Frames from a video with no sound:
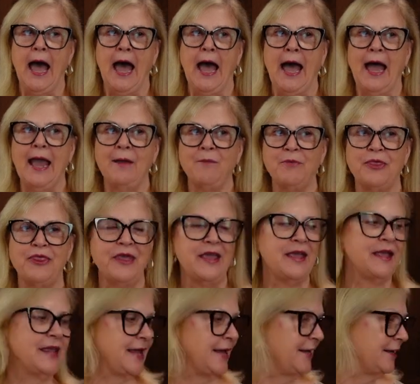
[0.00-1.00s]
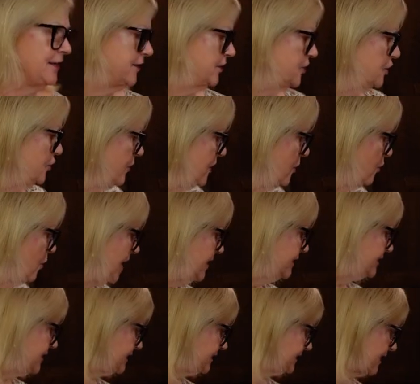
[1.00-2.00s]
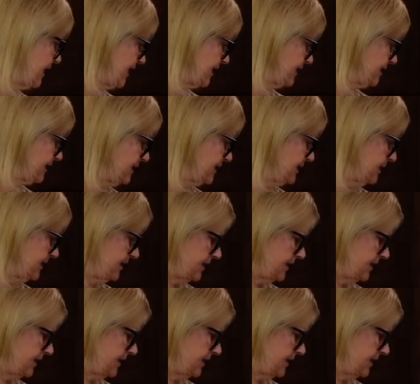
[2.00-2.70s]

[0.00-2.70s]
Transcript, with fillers: I'm thinking, do we want to test